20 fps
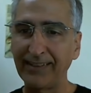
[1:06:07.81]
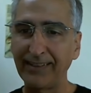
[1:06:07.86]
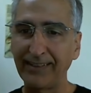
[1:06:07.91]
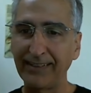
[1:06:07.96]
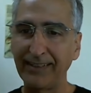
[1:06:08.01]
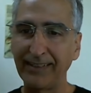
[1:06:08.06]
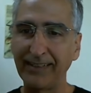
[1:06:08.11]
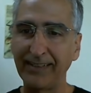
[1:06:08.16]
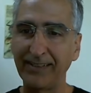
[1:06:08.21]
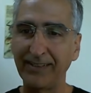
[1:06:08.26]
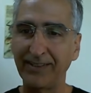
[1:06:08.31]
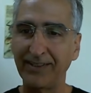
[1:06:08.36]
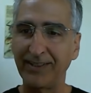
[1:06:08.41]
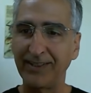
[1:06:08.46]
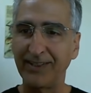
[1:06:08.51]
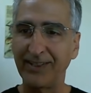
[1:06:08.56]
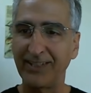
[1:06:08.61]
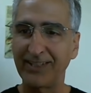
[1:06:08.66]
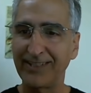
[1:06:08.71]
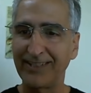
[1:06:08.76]
clean, or
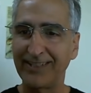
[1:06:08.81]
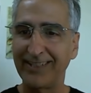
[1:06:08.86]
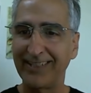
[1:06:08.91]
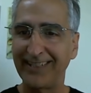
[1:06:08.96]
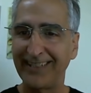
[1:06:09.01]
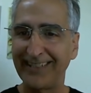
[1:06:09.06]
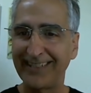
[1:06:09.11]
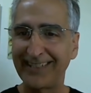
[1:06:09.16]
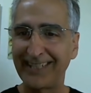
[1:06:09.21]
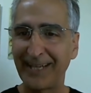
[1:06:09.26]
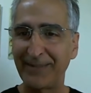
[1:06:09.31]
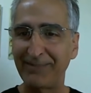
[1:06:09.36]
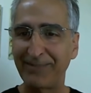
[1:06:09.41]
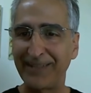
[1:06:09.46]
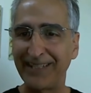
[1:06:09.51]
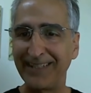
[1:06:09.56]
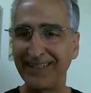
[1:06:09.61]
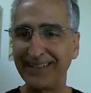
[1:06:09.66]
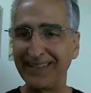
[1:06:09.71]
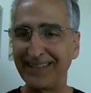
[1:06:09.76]
just to accept
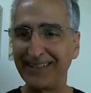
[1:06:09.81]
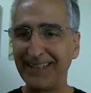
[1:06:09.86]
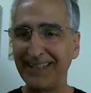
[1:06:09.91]
that